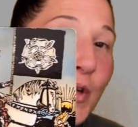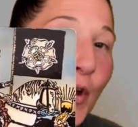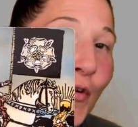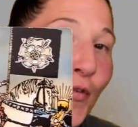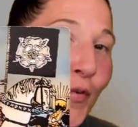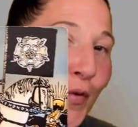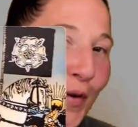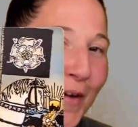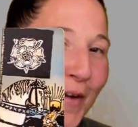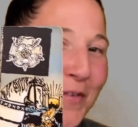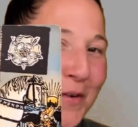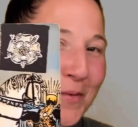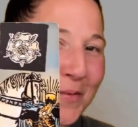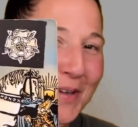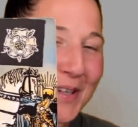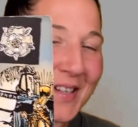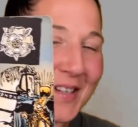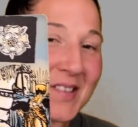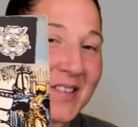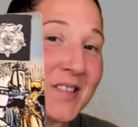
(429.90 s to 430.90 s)
for
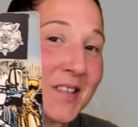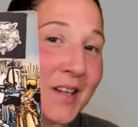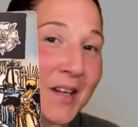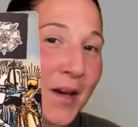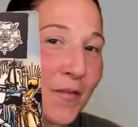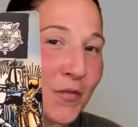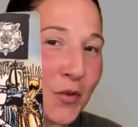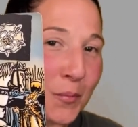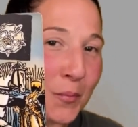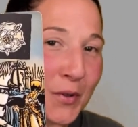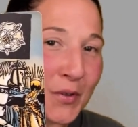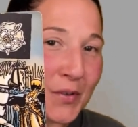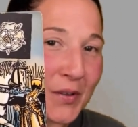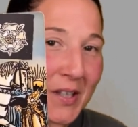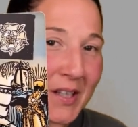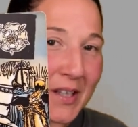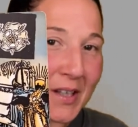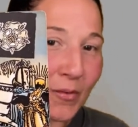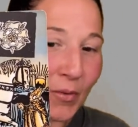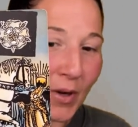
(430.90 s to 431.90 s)
everyone. It's an
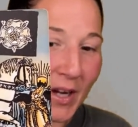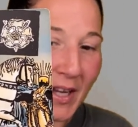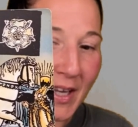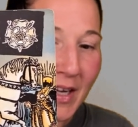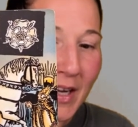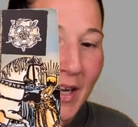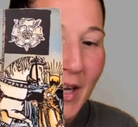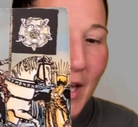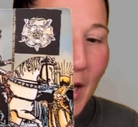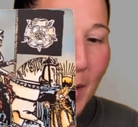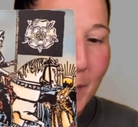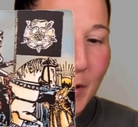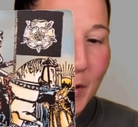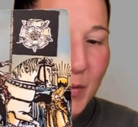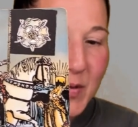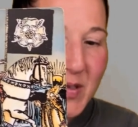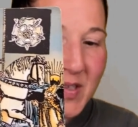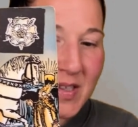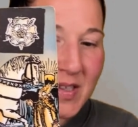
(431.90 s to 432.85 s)
inevitability, right? I mean, you see